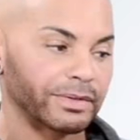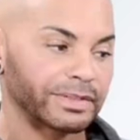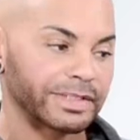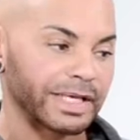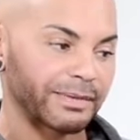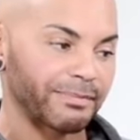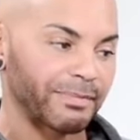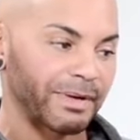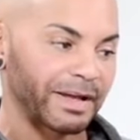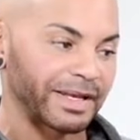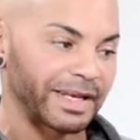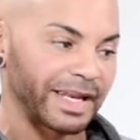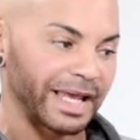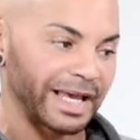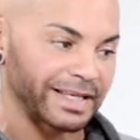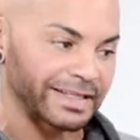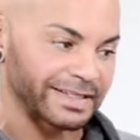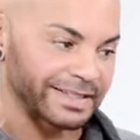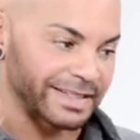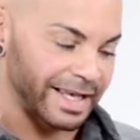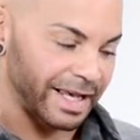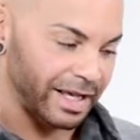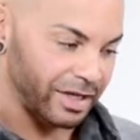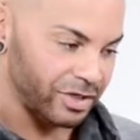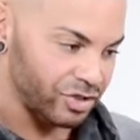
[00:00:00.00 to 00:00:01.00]
will take my
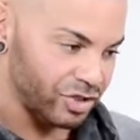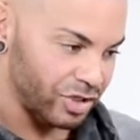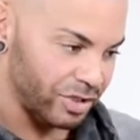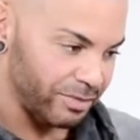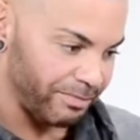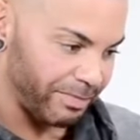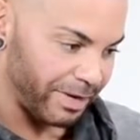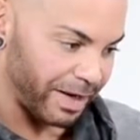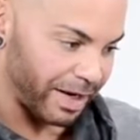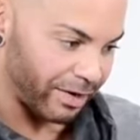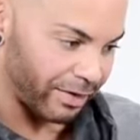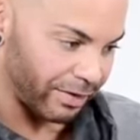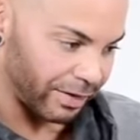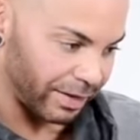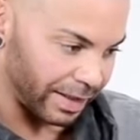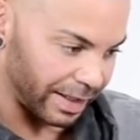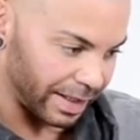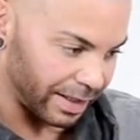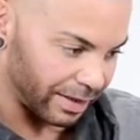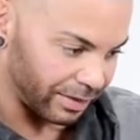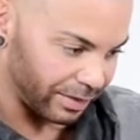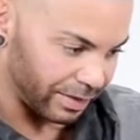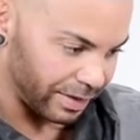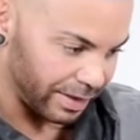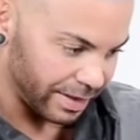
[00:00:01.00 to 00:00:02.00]
next section
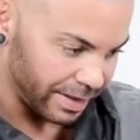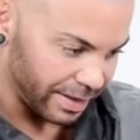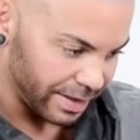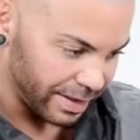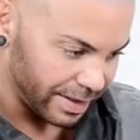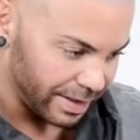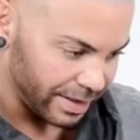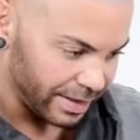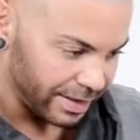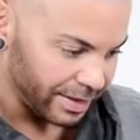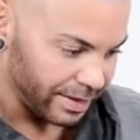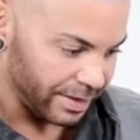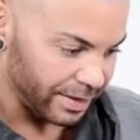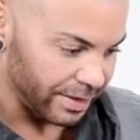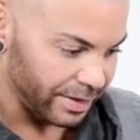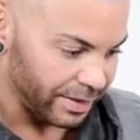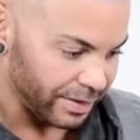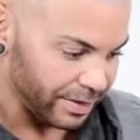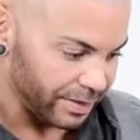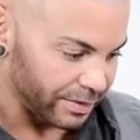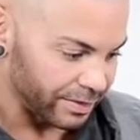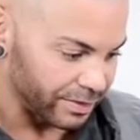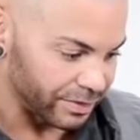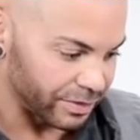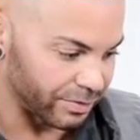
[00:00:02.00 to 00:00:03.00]
parallel
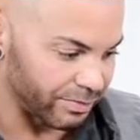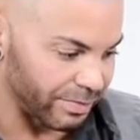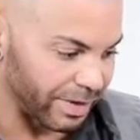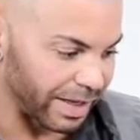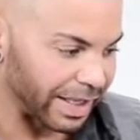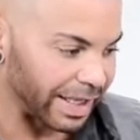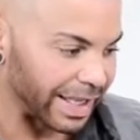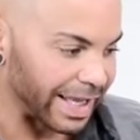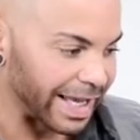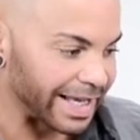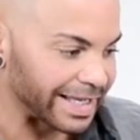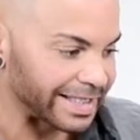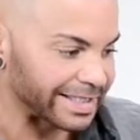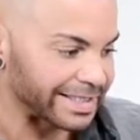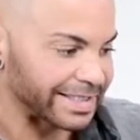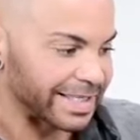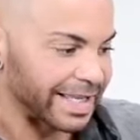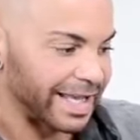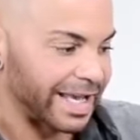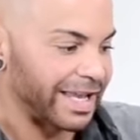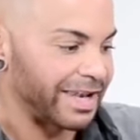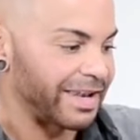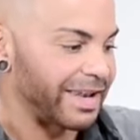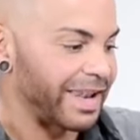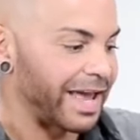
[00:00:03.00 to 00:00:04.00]
to my last,
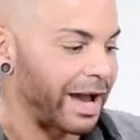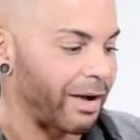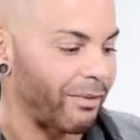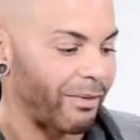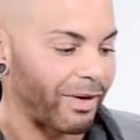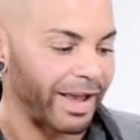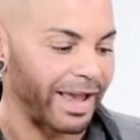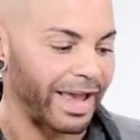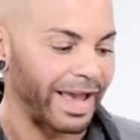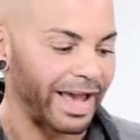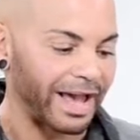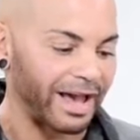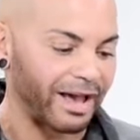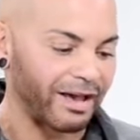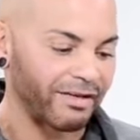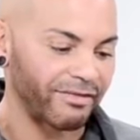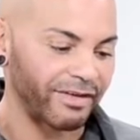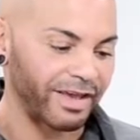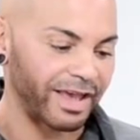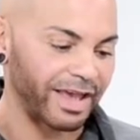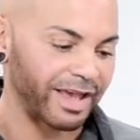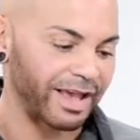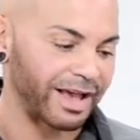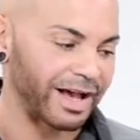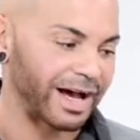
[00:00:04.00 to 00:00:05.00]
and now I have
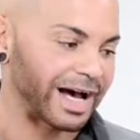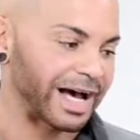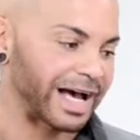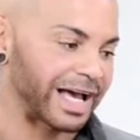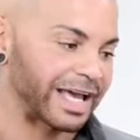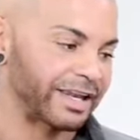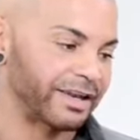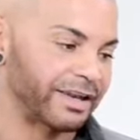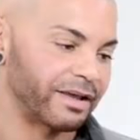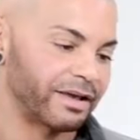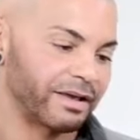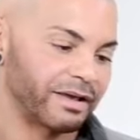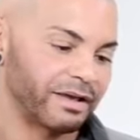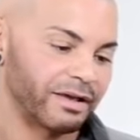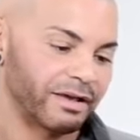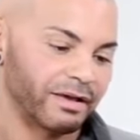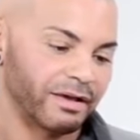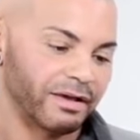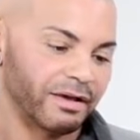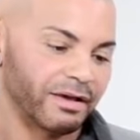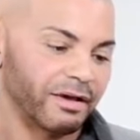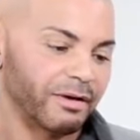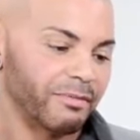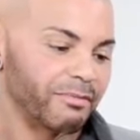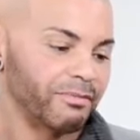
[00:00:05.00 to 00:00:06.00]
a guide.
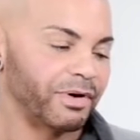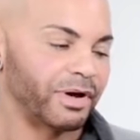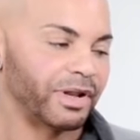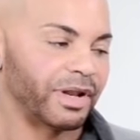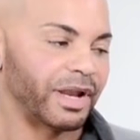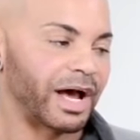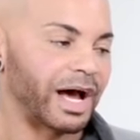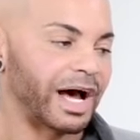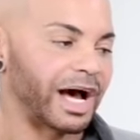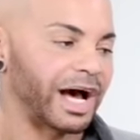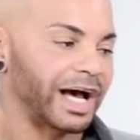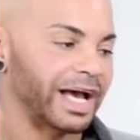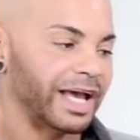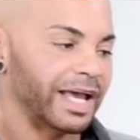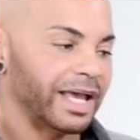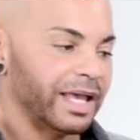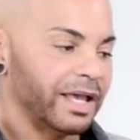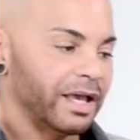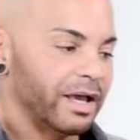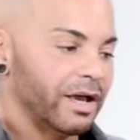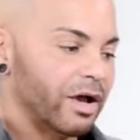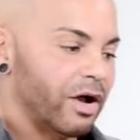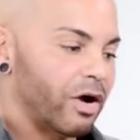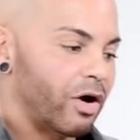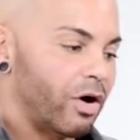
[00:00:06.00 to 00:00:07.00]
But
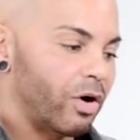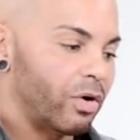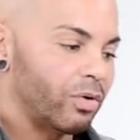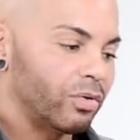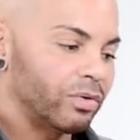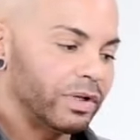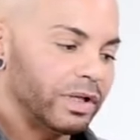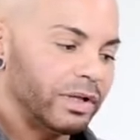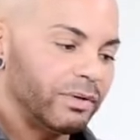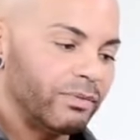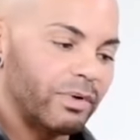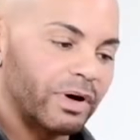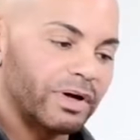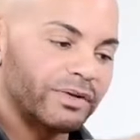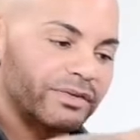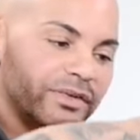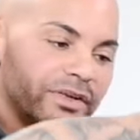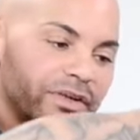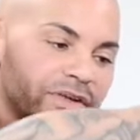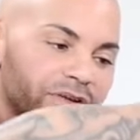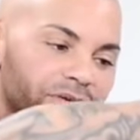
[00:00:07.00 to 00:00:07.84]
I only want to